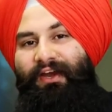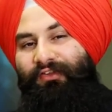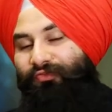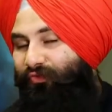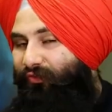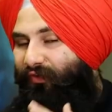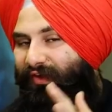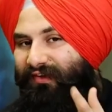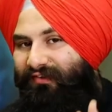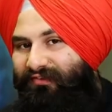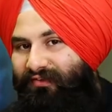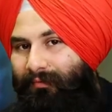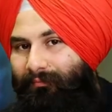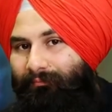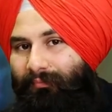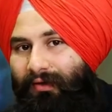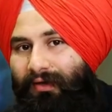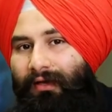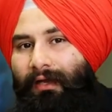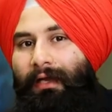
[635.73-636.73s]
It's very
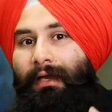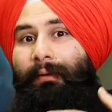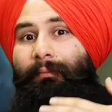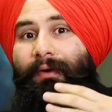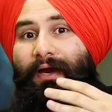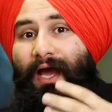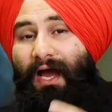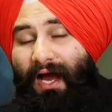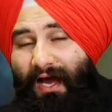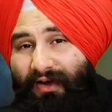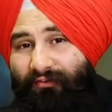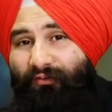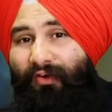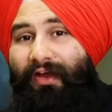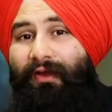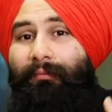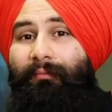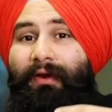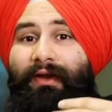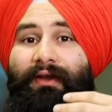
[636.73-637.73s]
simple, but I highly
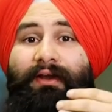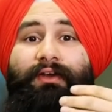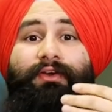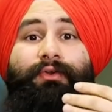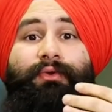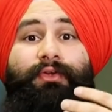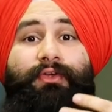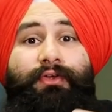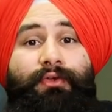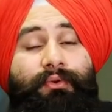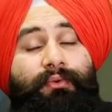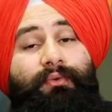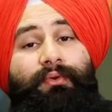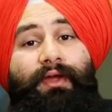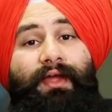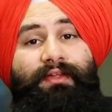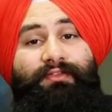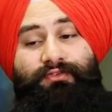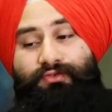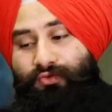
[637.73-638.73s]
recommend to you
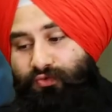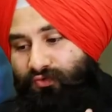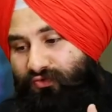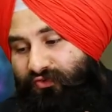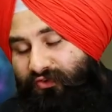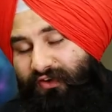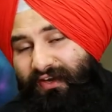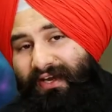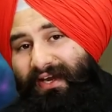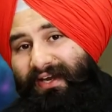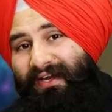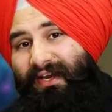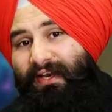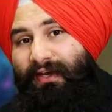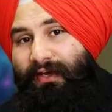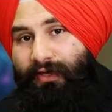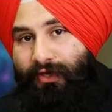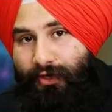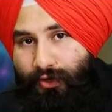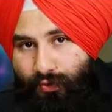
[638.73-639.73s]
is to create a
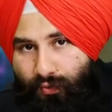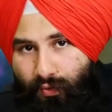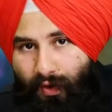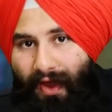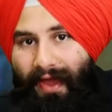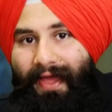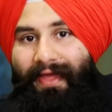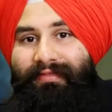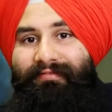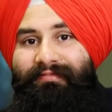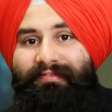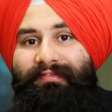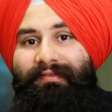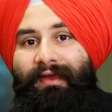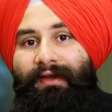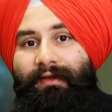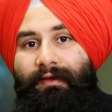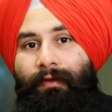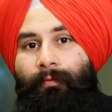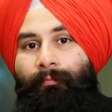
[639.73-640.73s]
new ad
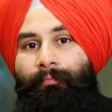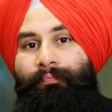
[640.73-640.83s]
set,